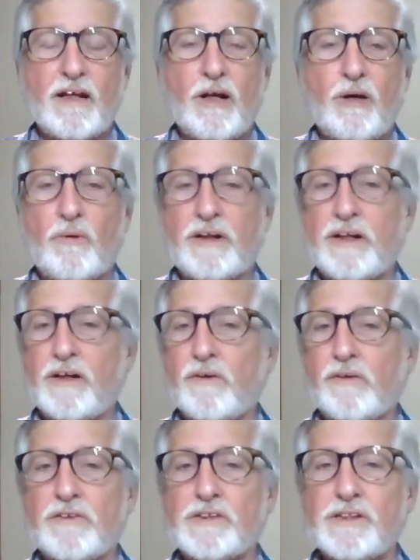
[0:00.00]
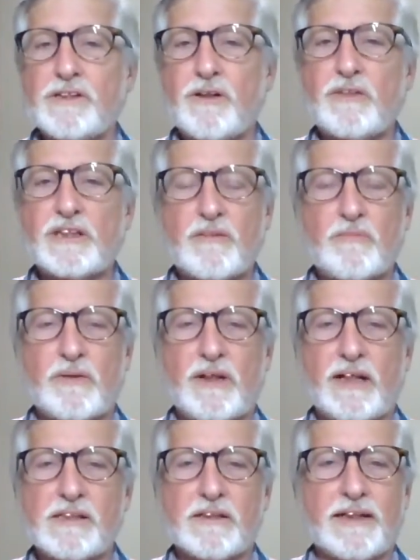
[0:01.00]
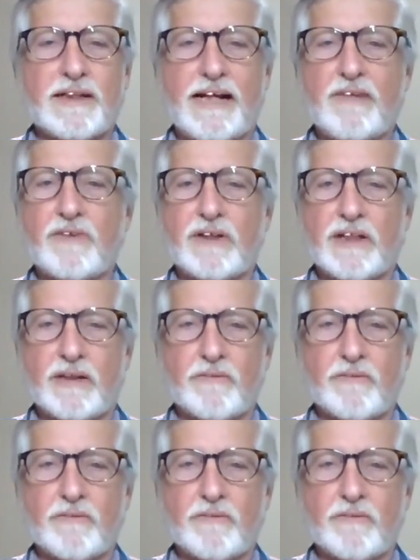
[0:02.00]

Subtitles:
Well, you know, there's so much complexity in everything